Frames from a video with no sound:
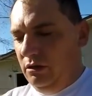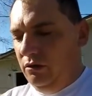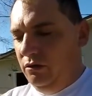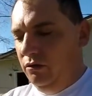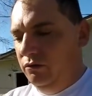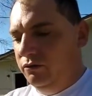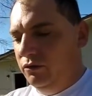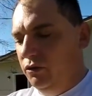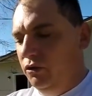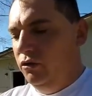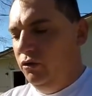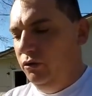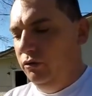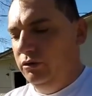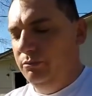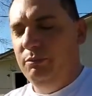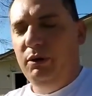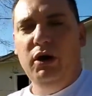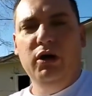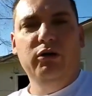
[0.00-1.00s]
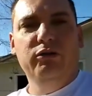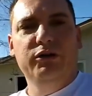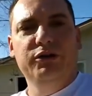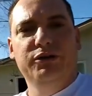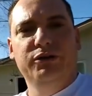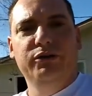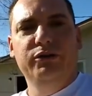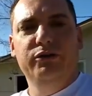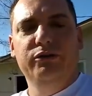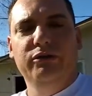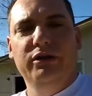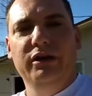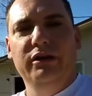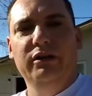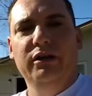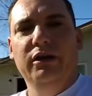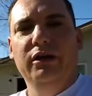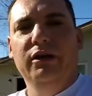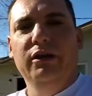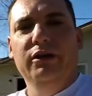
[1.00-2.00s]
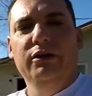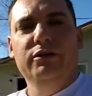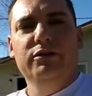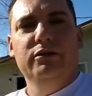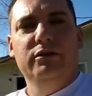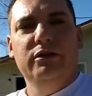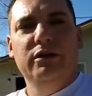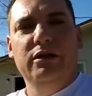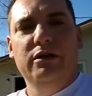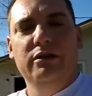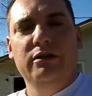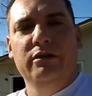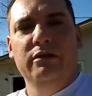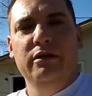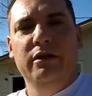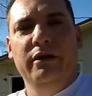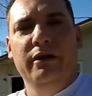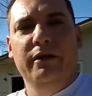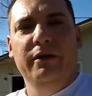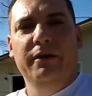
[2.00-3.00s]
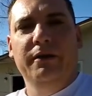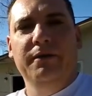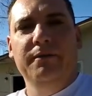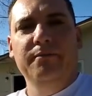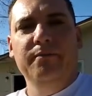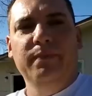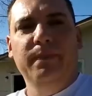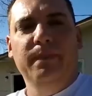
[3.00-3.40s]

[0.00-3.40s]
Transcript: overhaul the power too right so then uh,